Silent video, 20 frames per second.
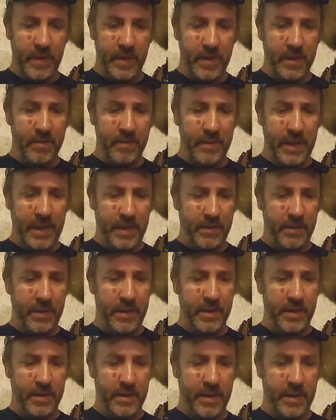come out
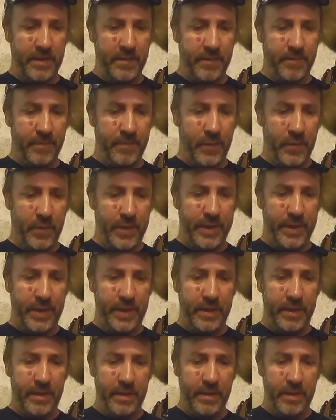in a lot of
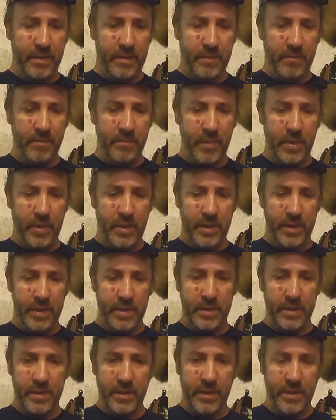pointy bullet
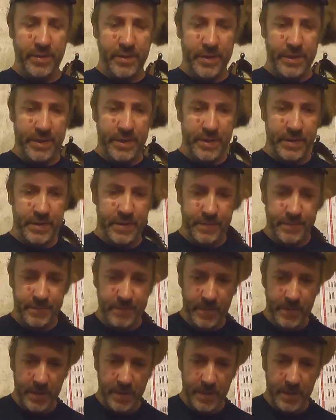cartridges.